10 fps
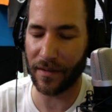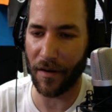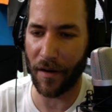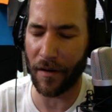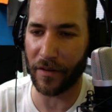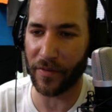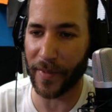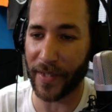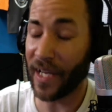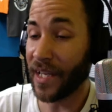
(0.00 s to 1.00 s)
hard for
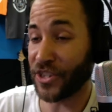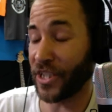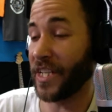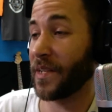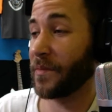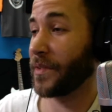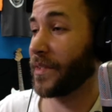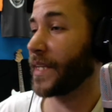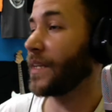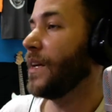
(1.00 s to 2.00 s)
me. Shannon, I'd be
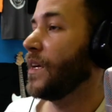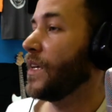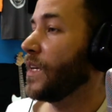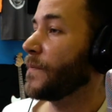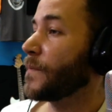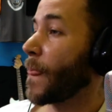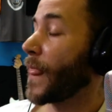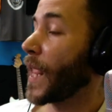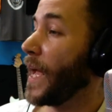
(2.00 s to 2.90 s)
like, it drives me insane.